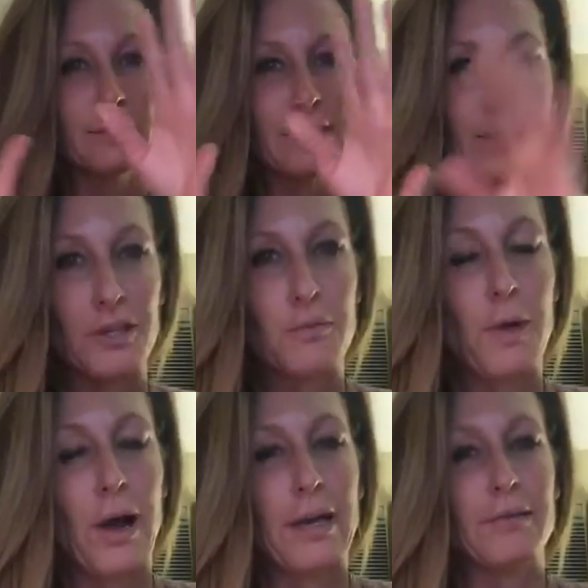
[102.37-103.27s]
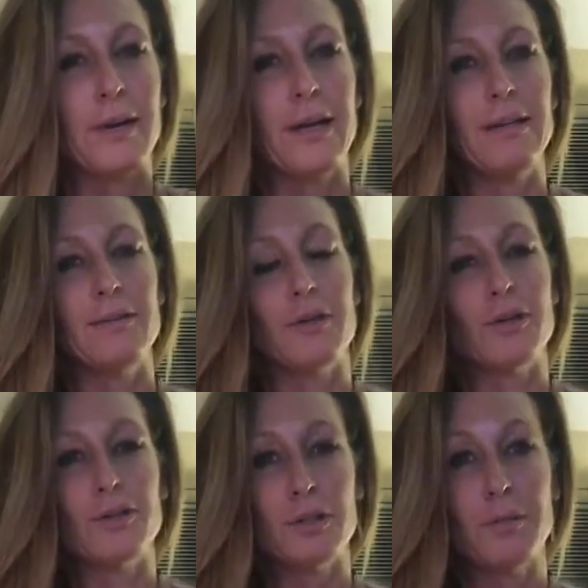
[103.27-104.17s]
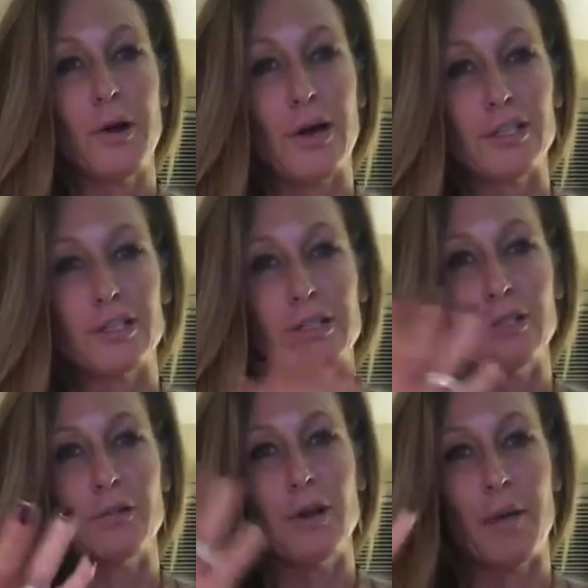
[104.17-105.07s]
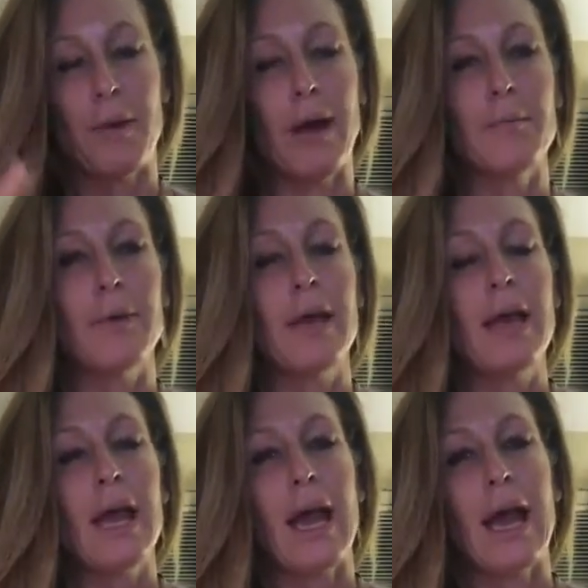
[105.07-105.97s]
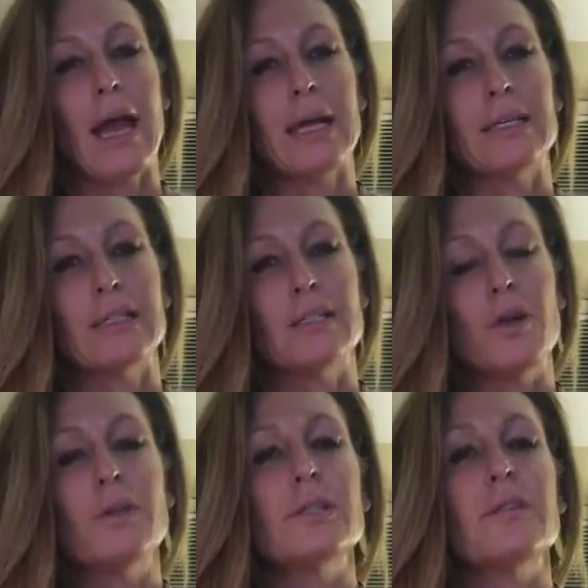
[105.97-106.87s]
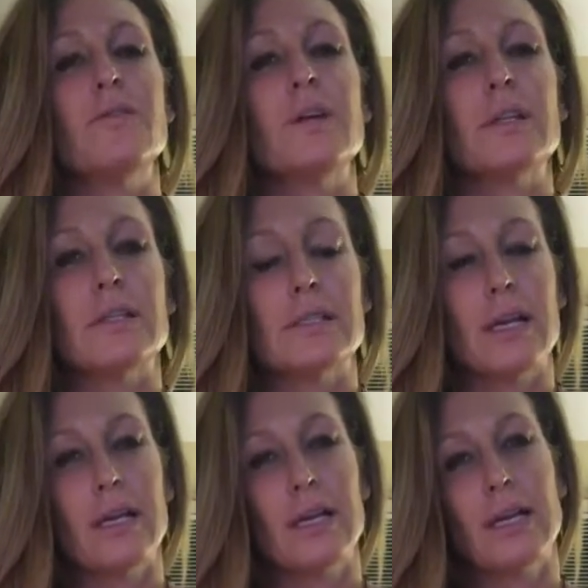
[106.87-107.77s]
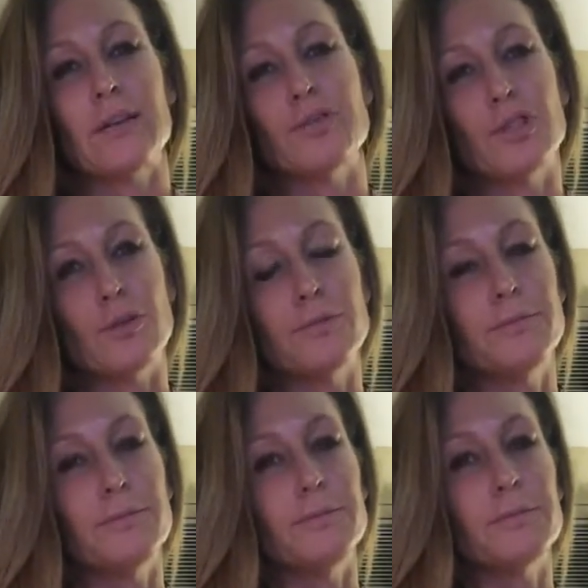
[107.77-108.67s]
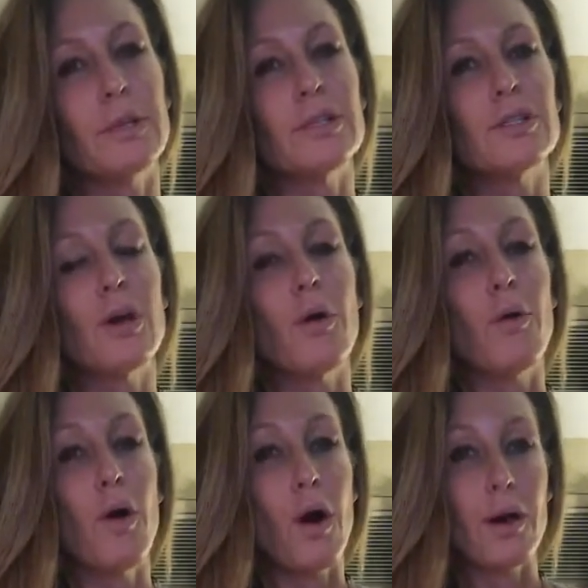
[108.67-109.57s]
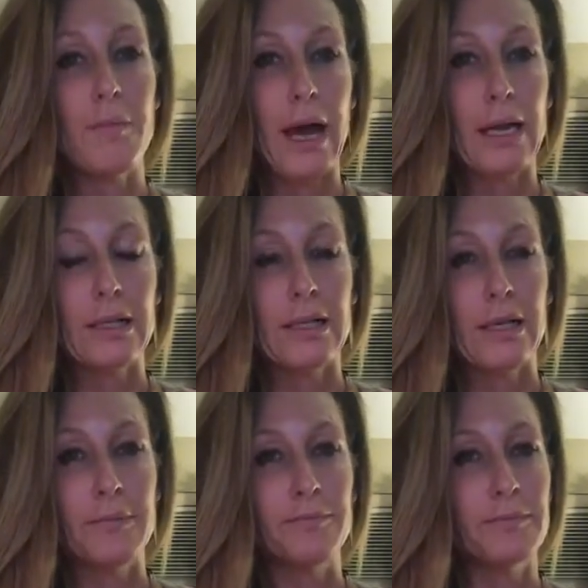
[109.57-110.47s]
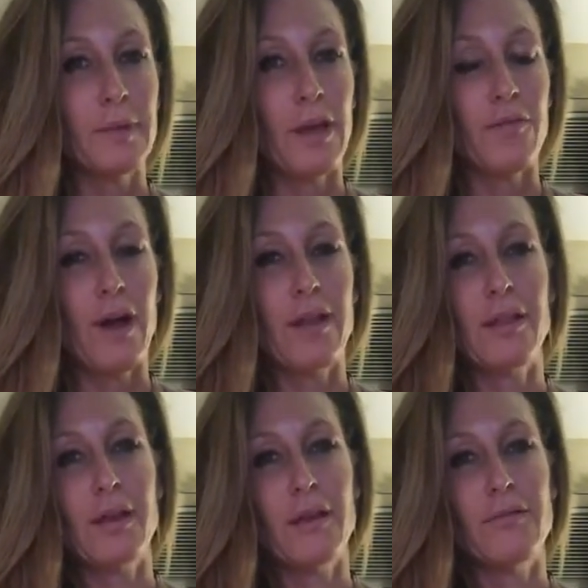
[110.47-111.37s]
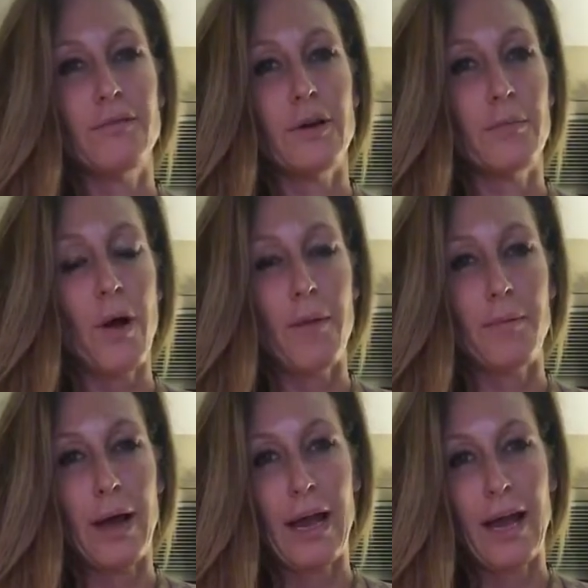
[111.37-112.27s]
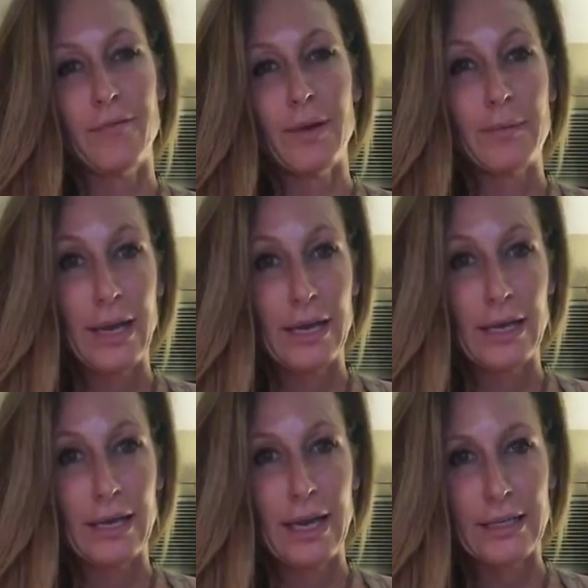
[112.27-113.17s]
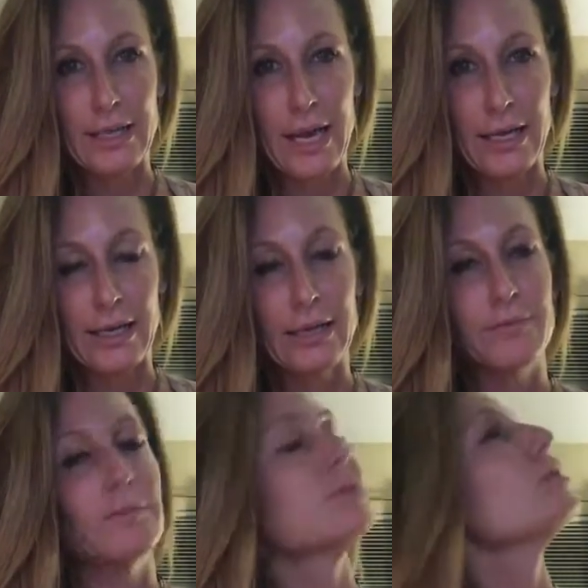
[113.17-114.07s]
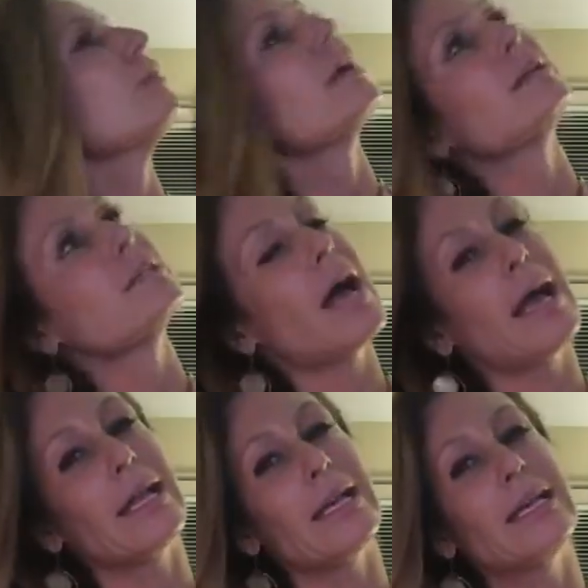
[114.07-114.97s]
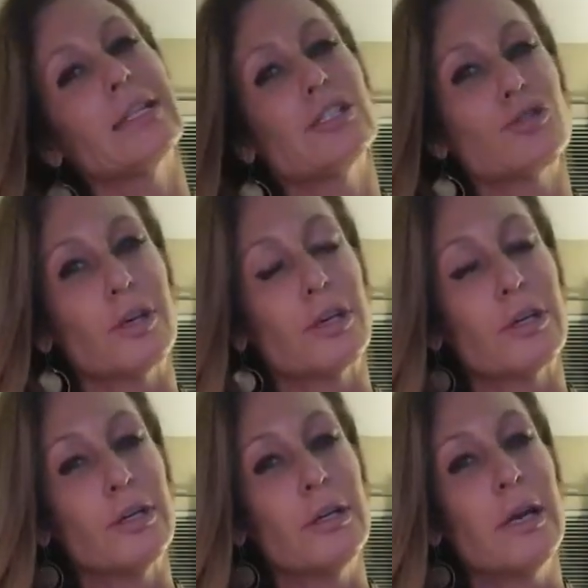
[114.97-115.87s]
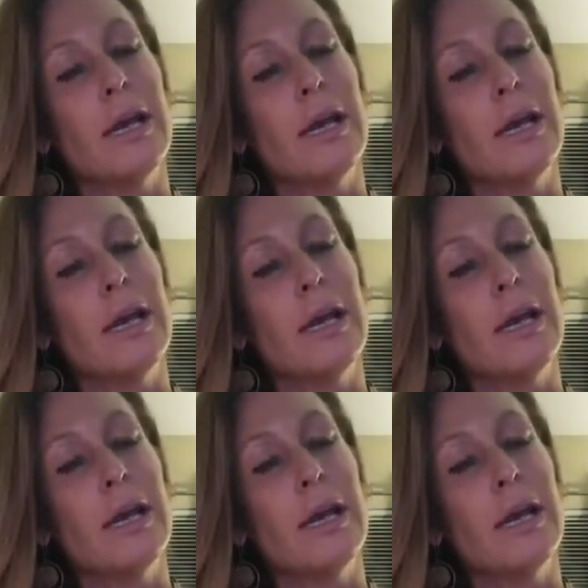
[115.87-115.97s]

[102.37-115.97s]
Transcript: It's in your mind, right? Or your subconscious, it'll come up. And notice the feelings that it gives you. So automatically, if I think of a problem I have, maybe I get anxiety. So the anxiety gets triggered.